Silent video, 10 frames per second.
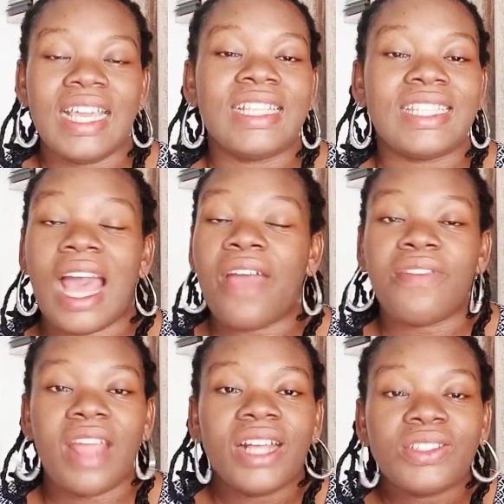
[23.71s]
kids
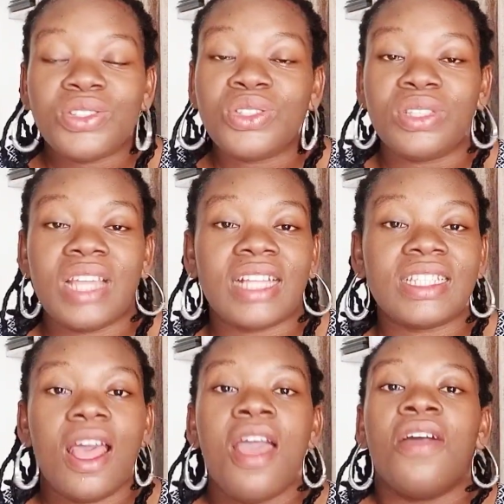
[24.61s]
are reacting to
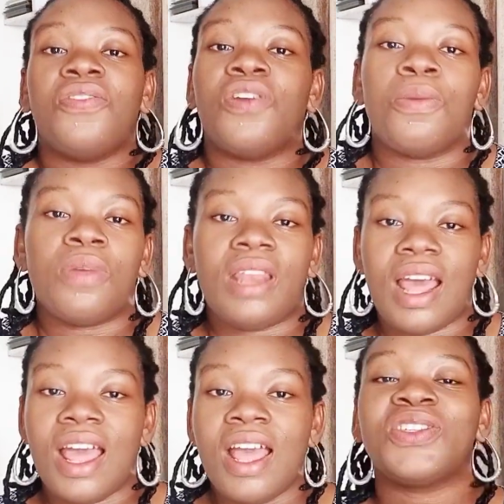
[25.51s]
that formula.